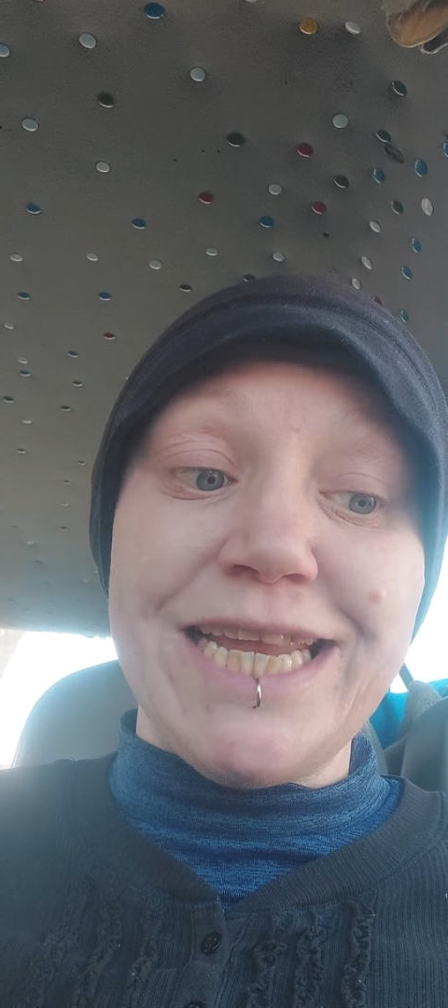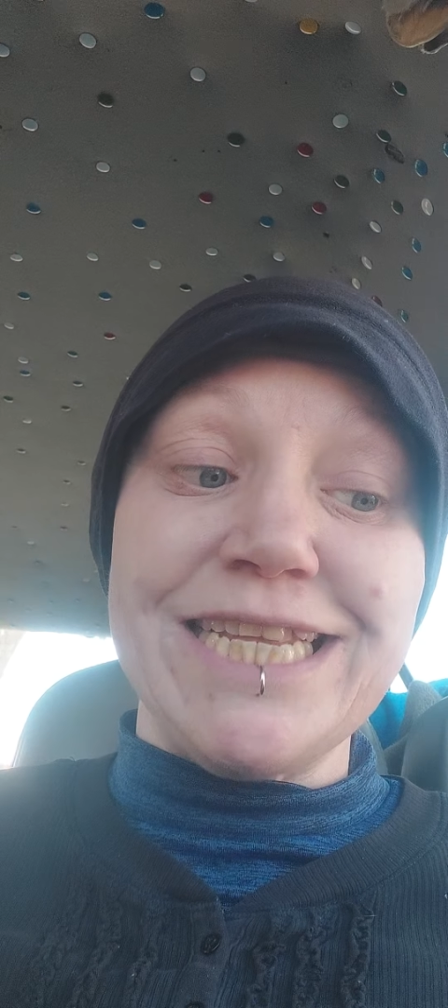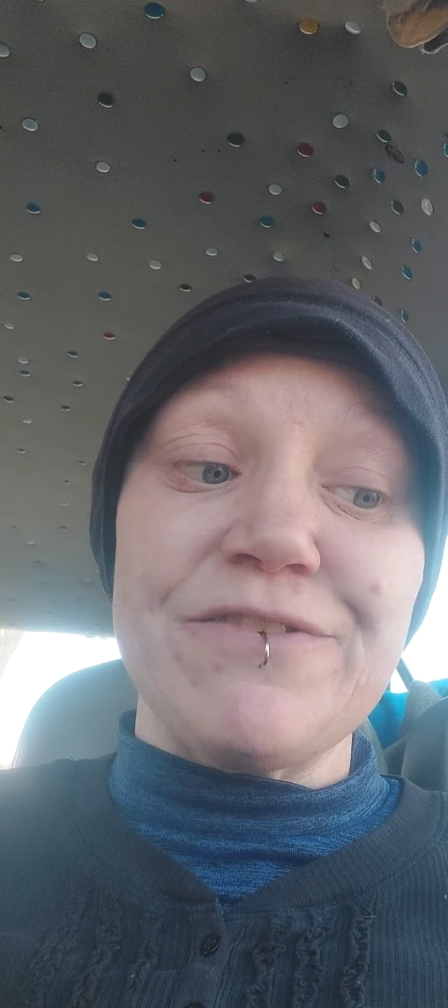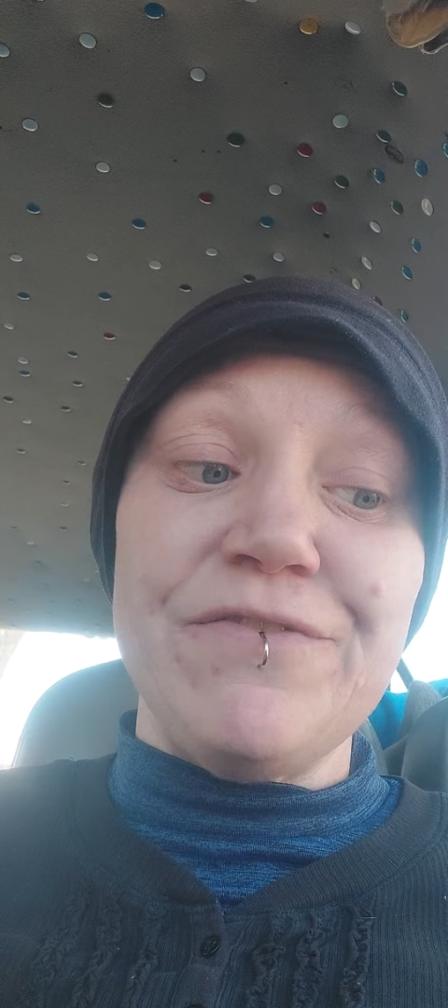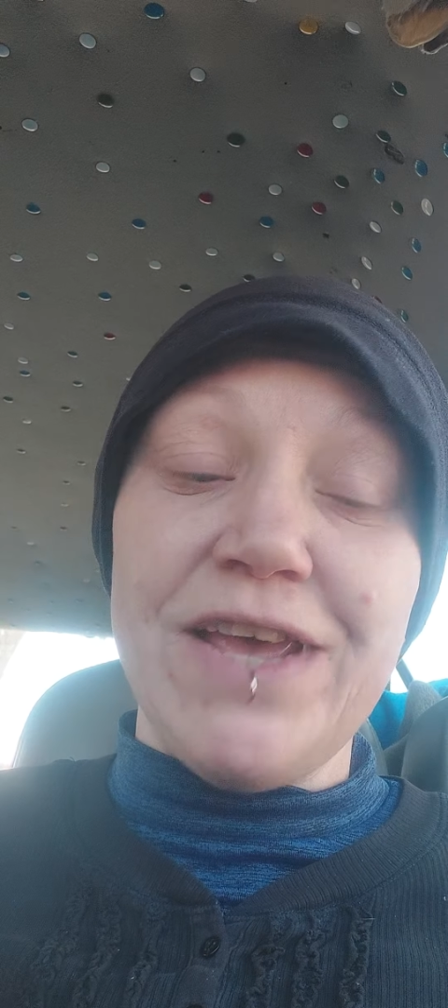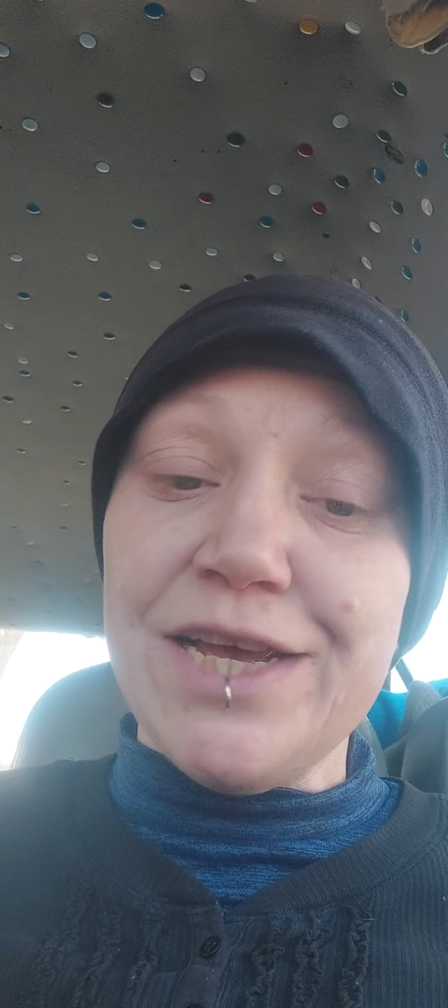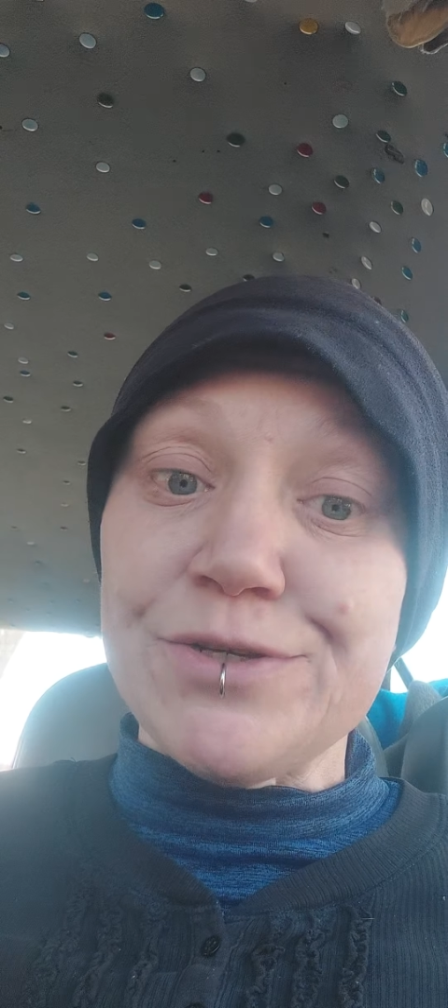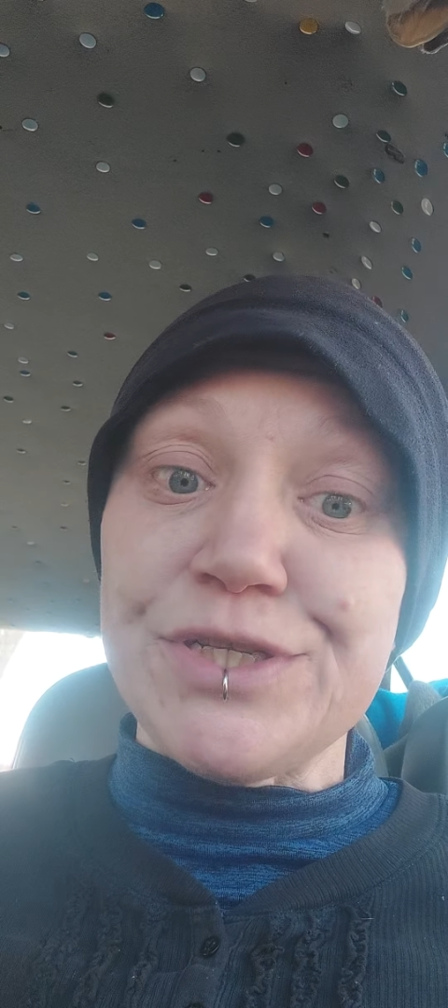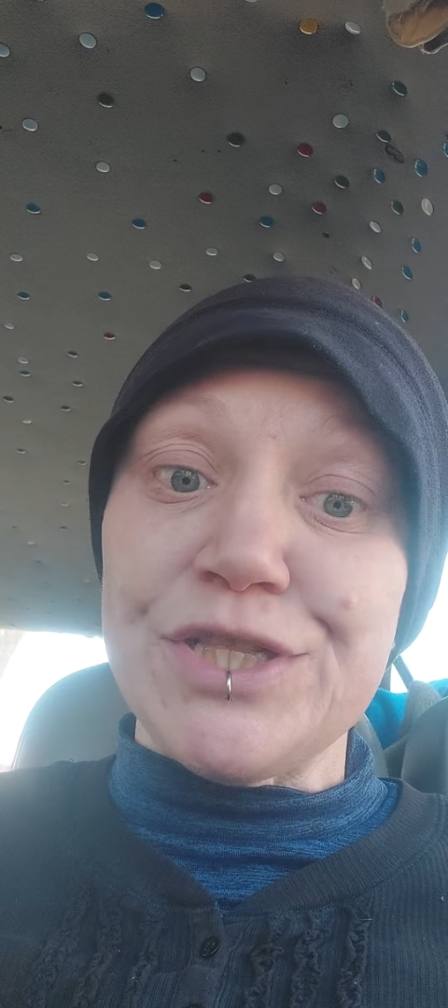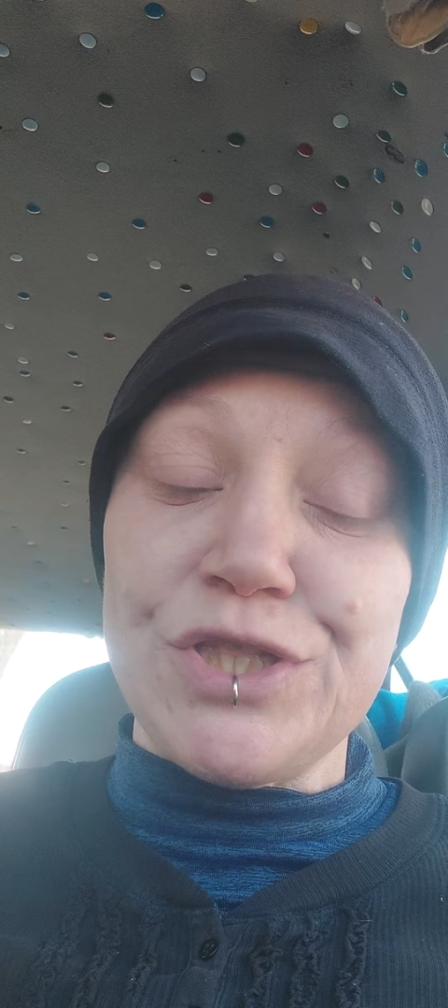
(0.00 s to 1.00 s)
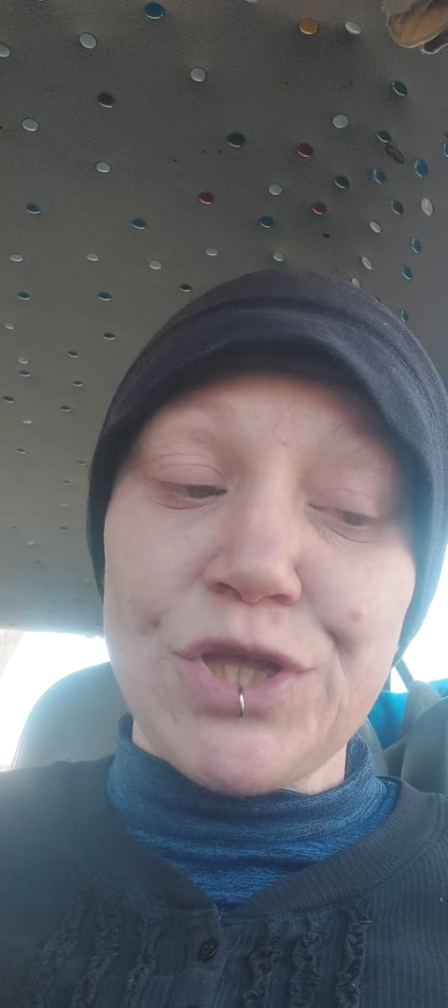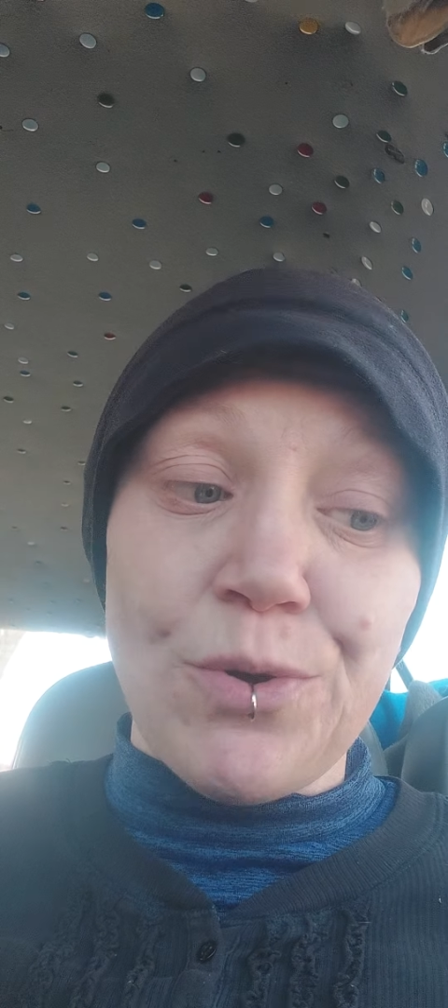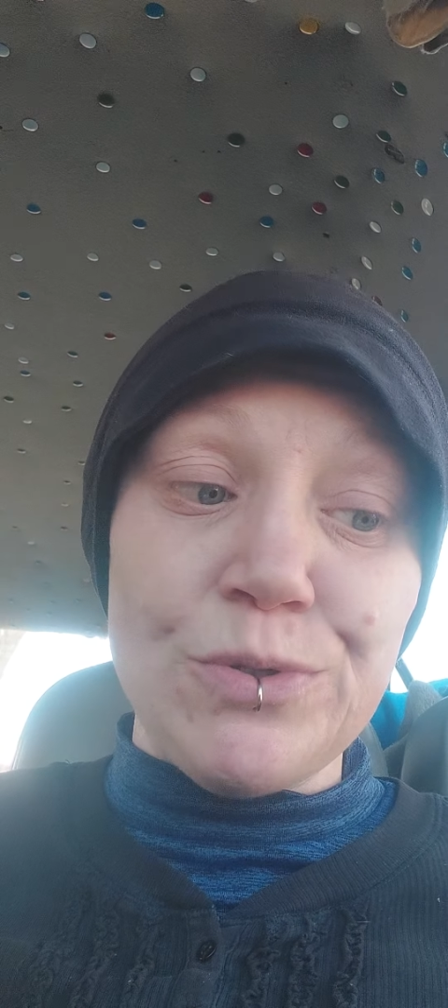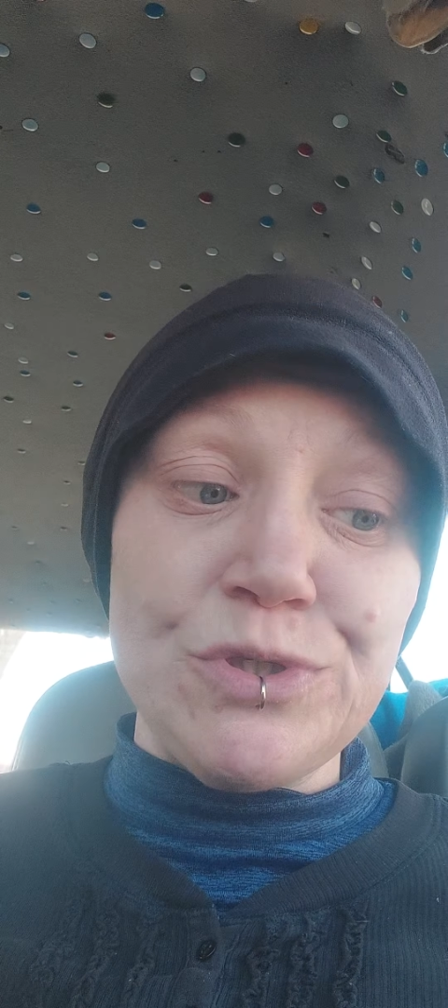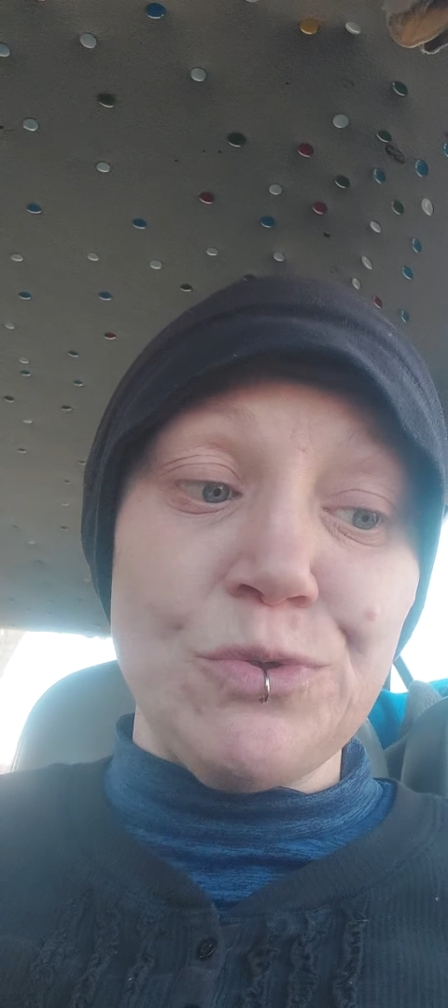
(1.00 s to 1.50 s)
it is veiled to those